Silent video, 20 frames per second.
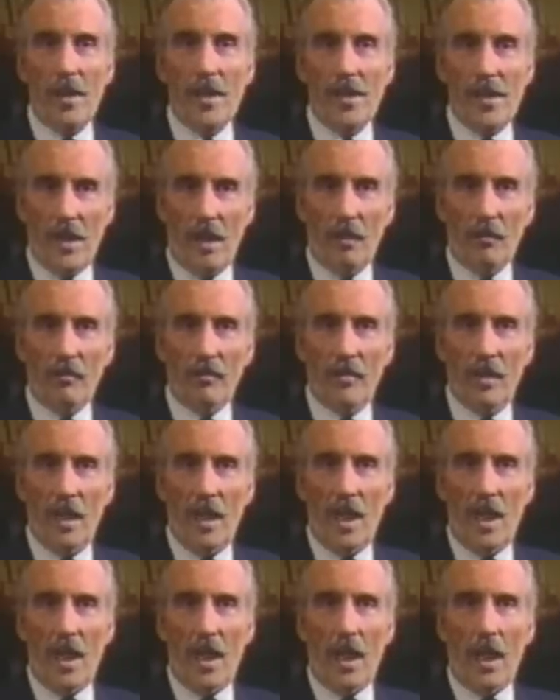myself
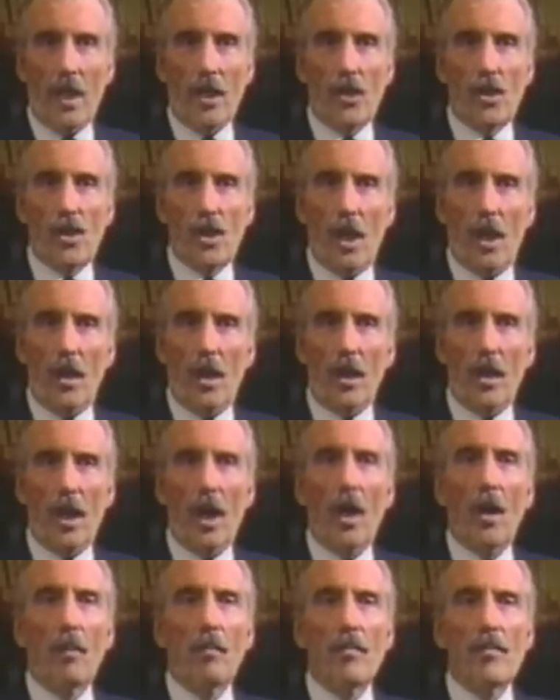in Sherlock
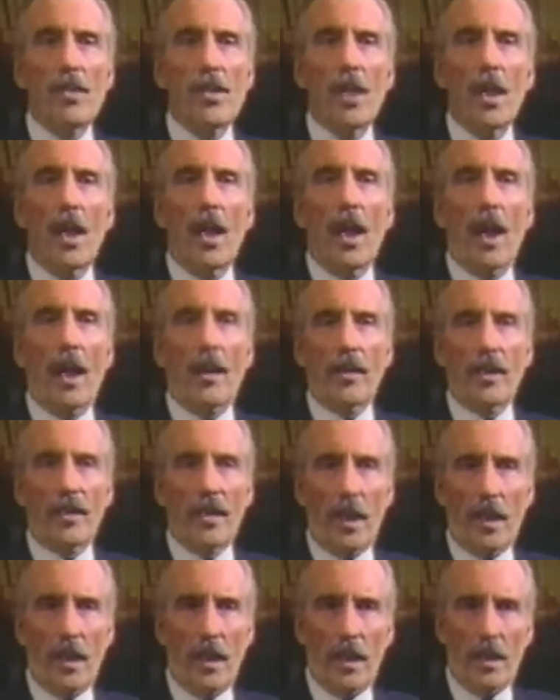Holmes and the
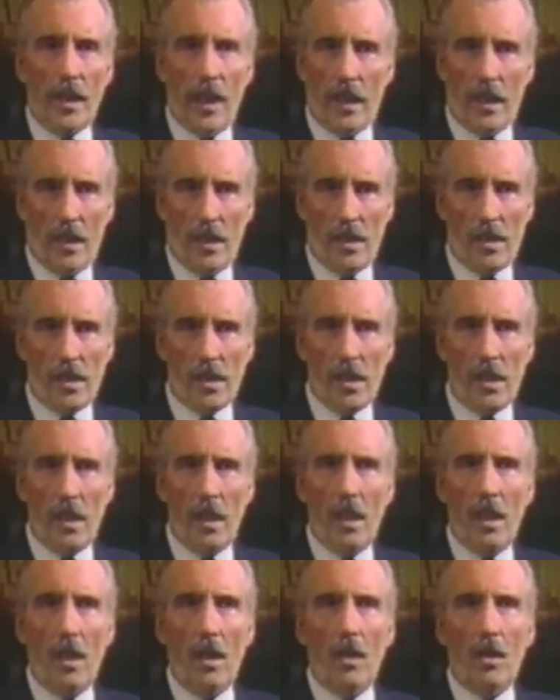Deadly Necklace.
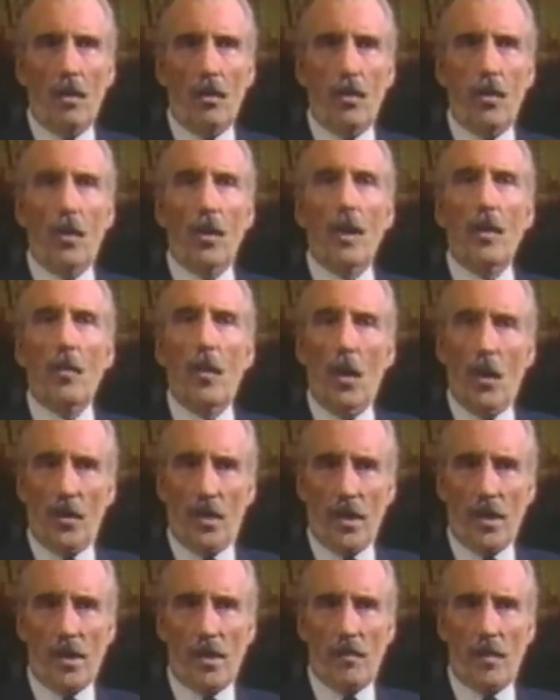Thorley
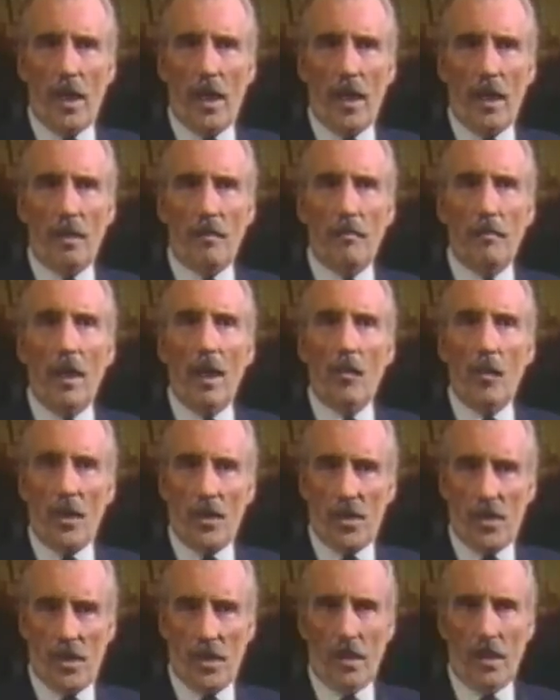Walters played my
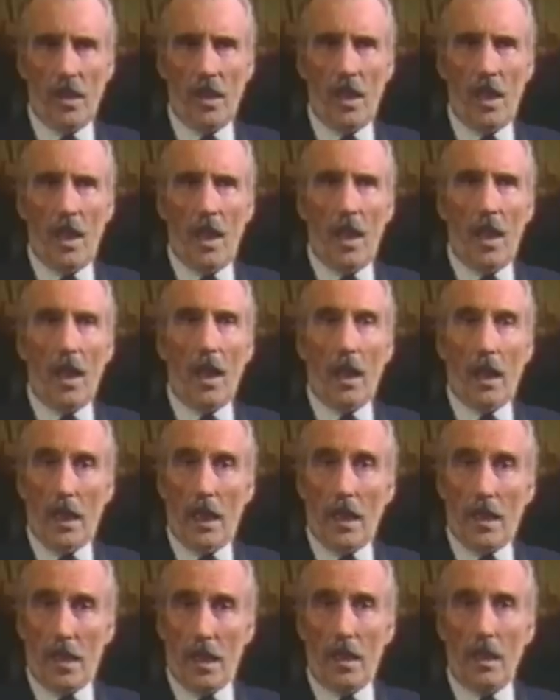Watson and
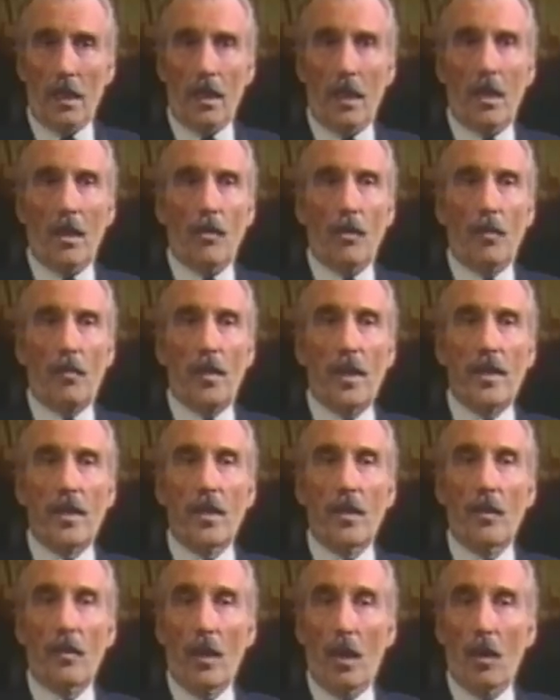later
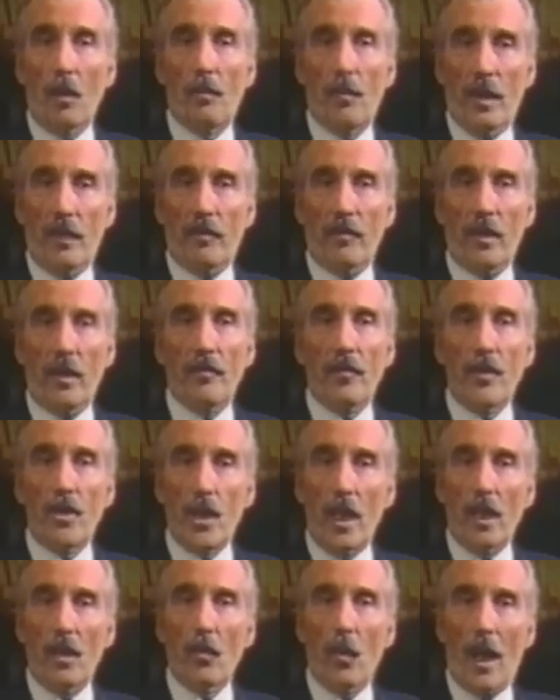repeated the role briefly for
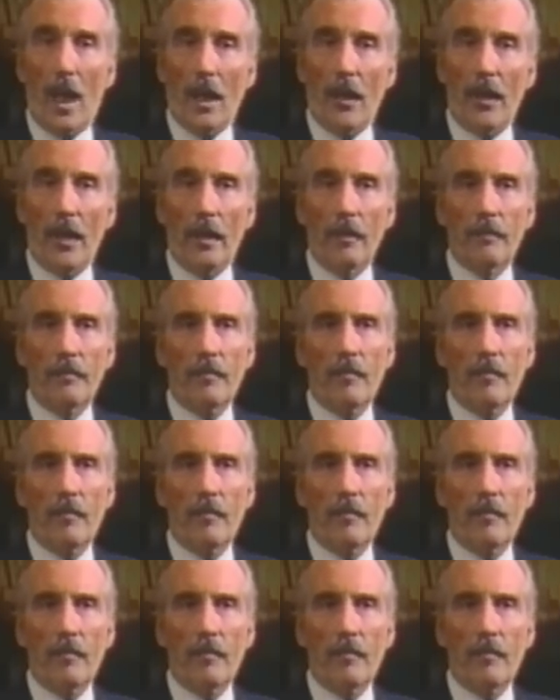Gene Wilder.